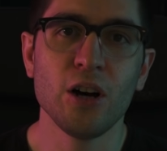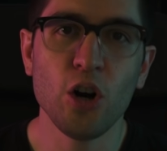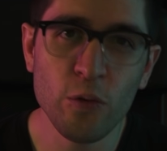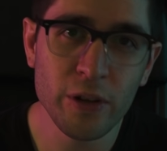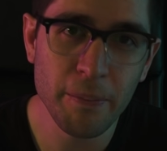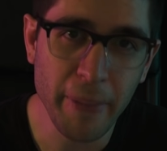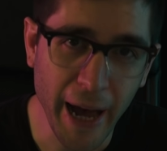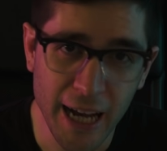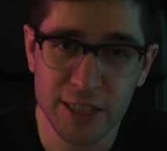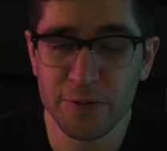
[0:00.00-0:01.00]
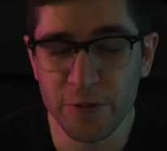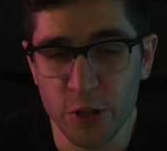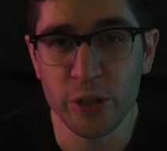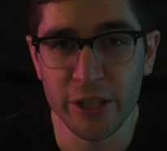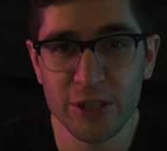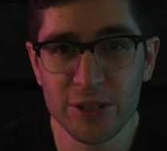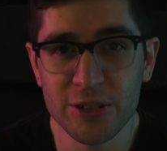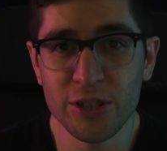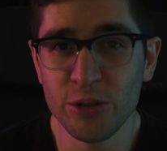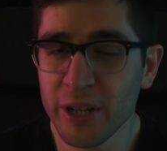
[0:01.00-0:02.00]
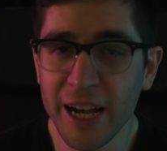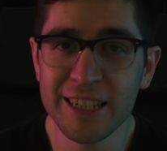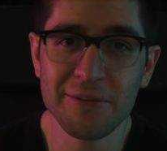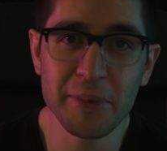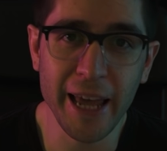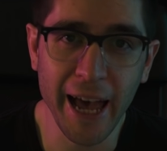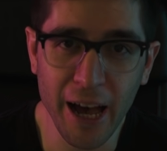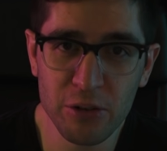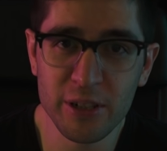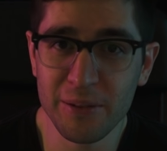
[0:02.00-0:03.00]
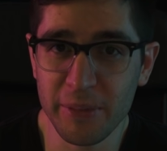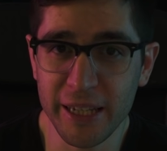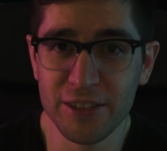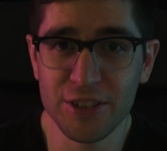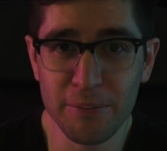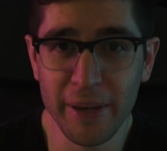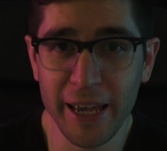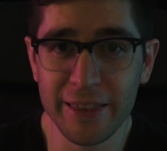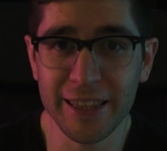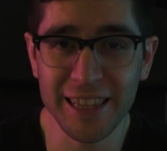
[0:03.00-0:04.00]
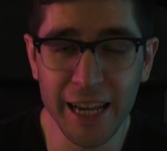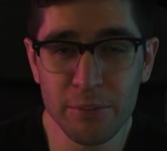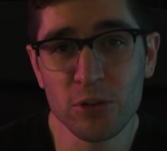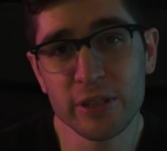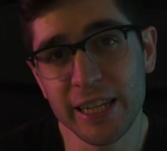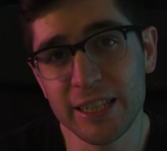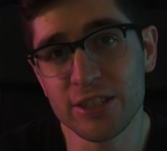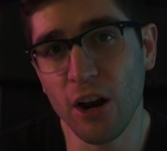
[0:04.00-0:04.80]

Over the past few years, you guys have been hounding me to make the Light Mode kits